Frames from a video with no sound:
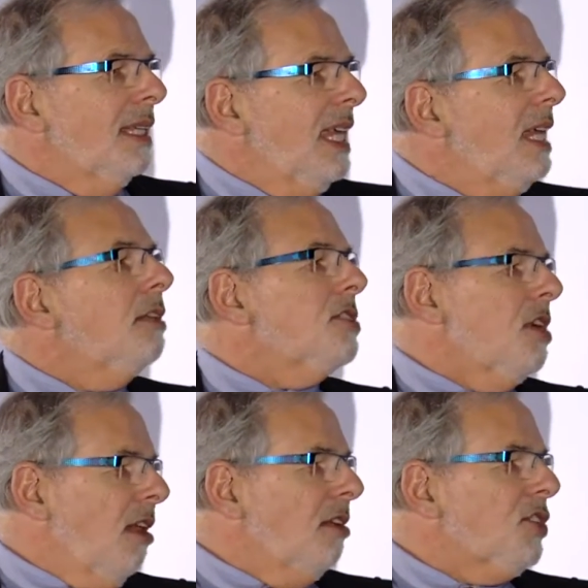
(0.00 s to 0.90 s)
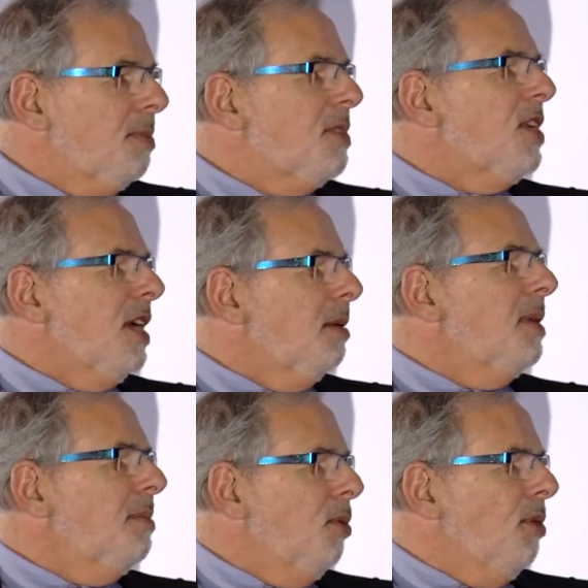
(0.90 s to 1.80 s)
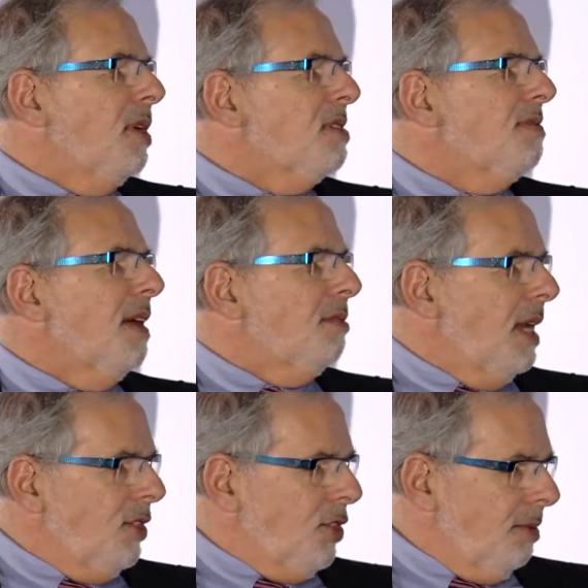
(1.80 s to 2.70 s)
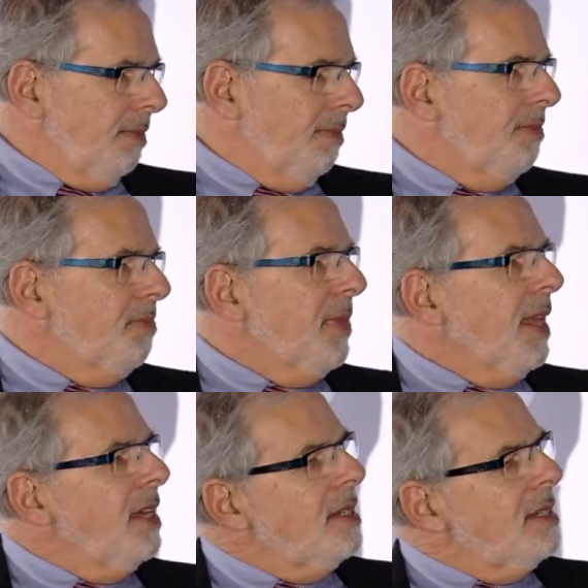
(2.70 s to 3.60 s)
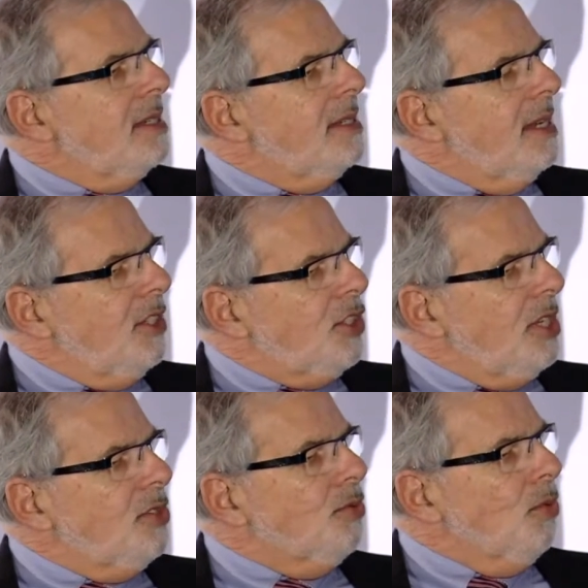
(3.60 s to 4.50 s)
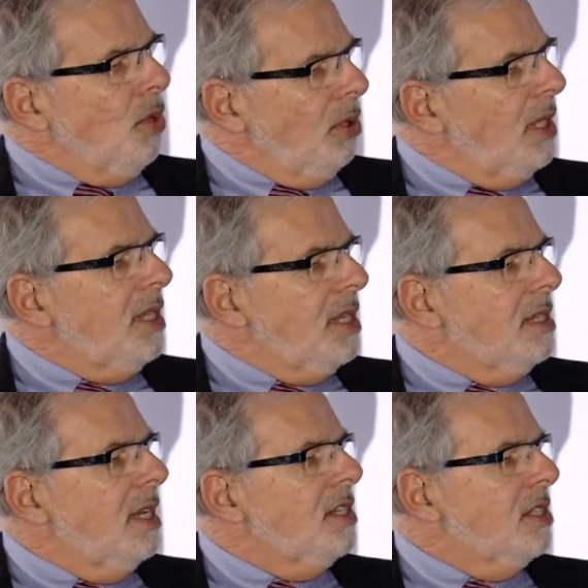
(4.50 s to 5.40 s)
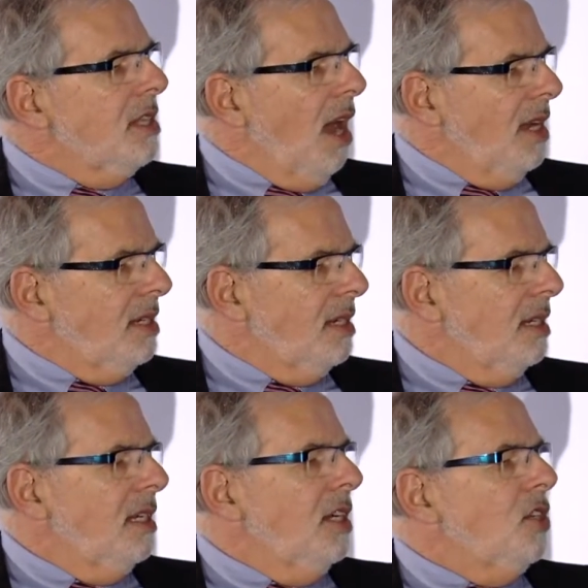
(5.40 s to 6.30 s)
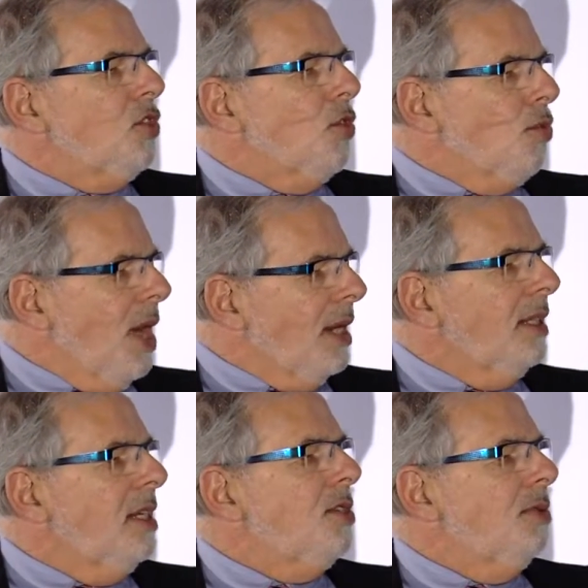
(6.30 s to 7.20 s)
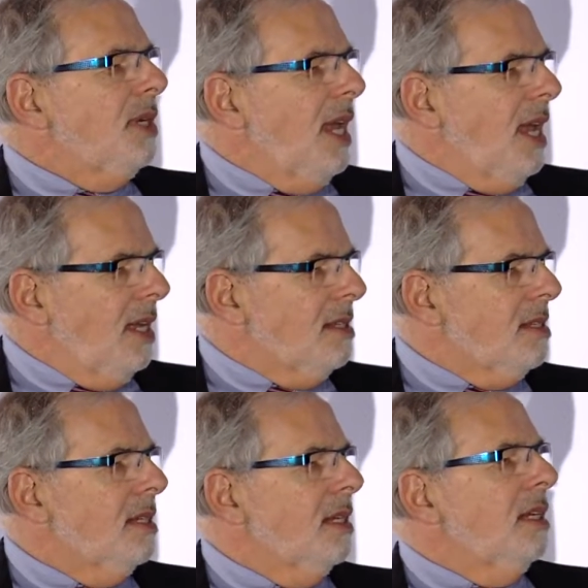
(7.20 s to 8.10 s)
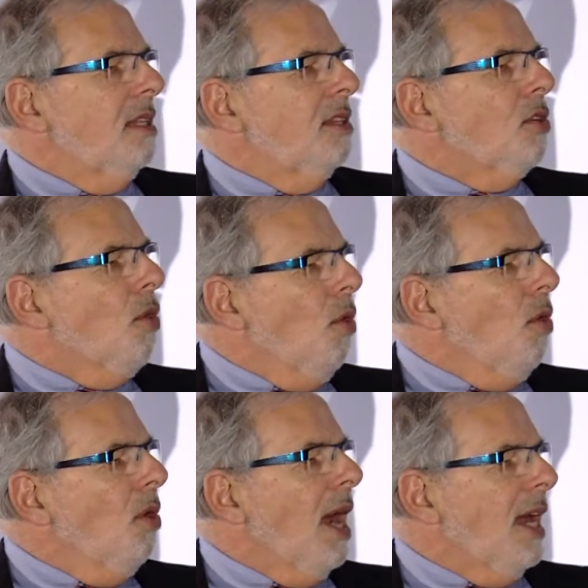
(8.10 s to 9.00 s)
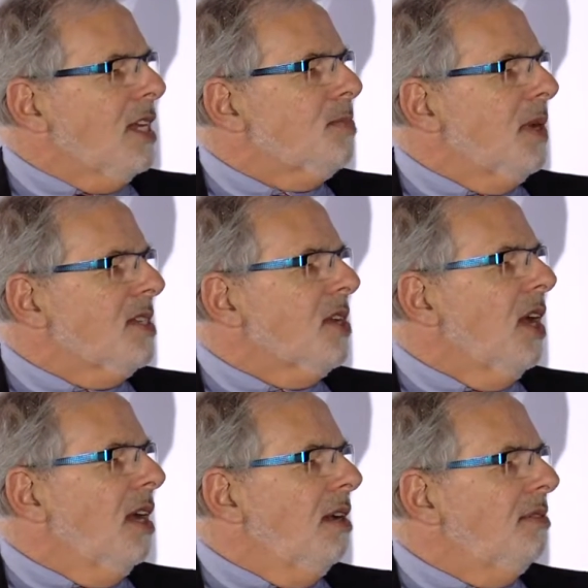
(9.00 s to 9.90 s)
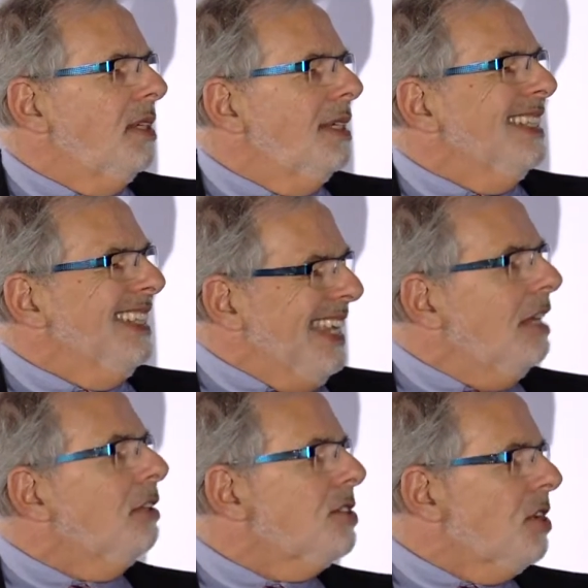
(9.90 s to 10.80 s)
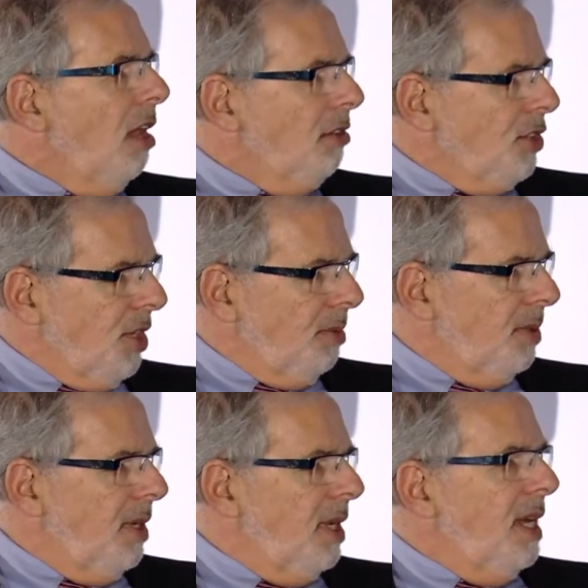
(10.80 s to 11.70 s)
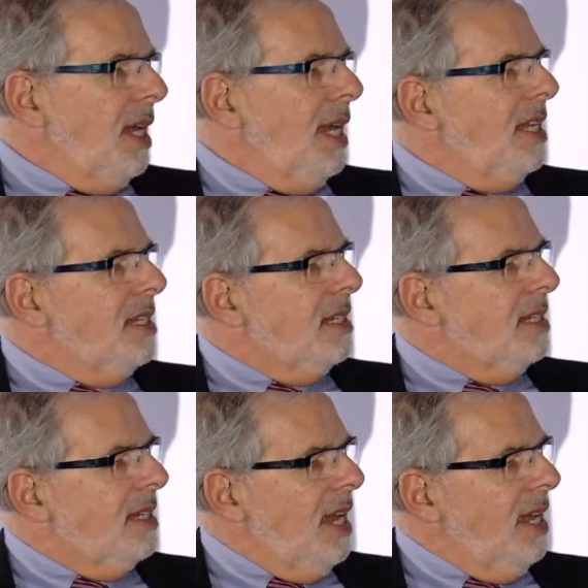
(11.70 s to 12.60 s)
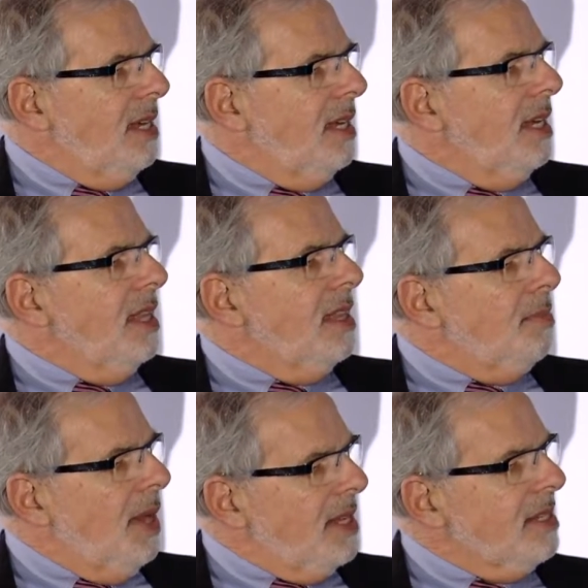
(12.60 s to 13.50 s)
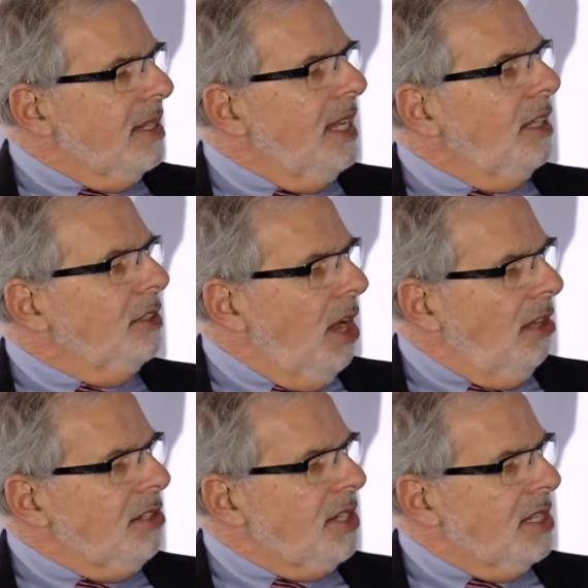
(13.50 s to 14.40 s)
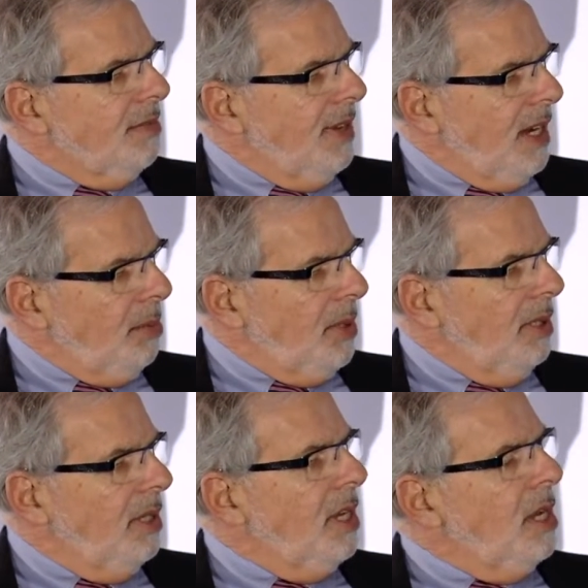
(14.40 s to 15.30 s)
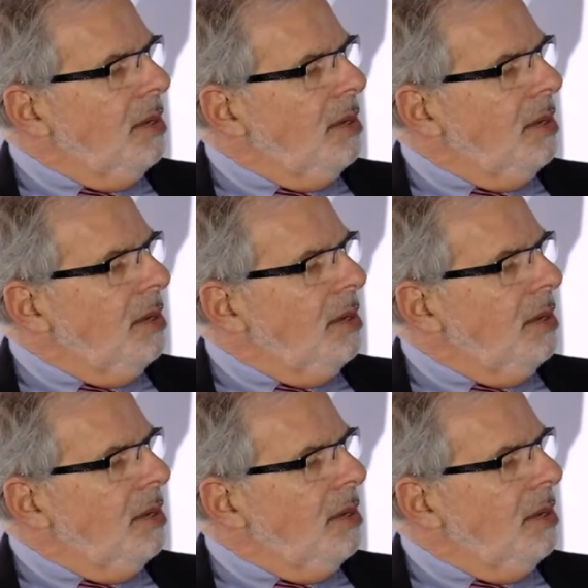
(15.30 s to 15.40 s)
legal scholarship is terribly important as a foundation. CG's role in this is not directly to enhance the core aspects of legal scholarship. It is to take the best legal knowledge that's available,